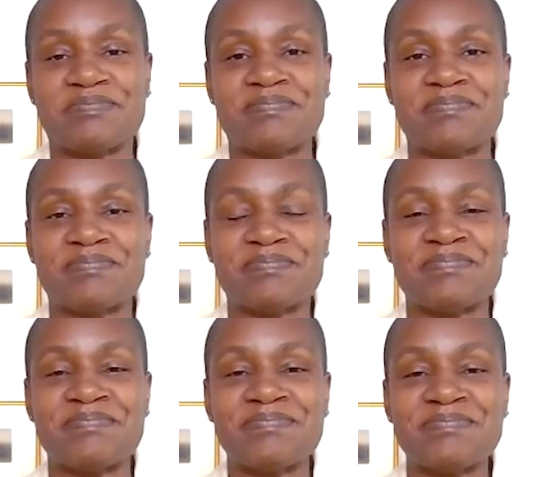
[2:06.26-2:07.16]

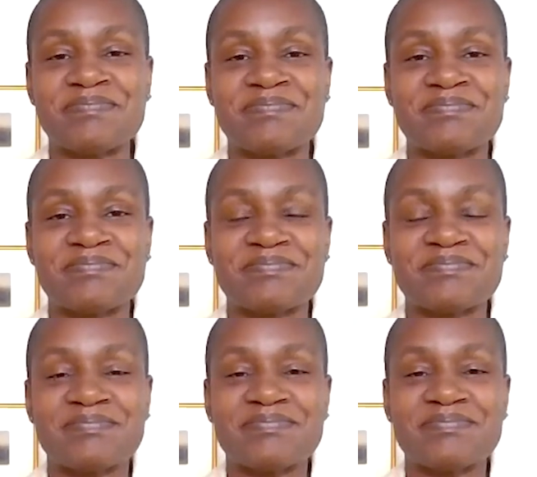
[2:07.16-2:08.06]

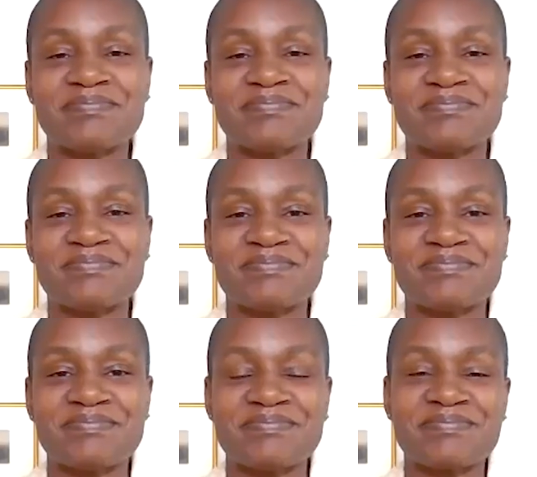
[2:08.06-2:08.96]

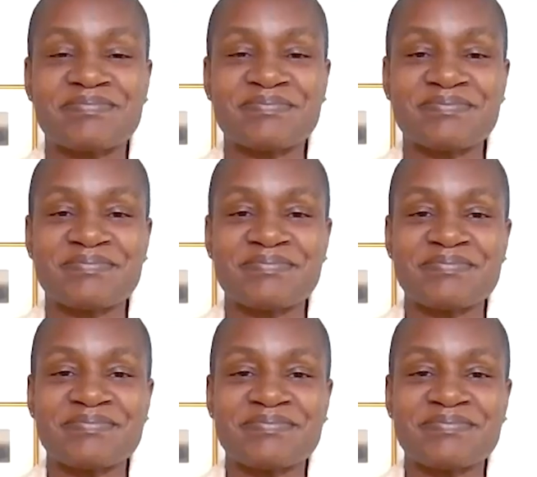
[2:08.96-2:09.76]
This person isn't speaking.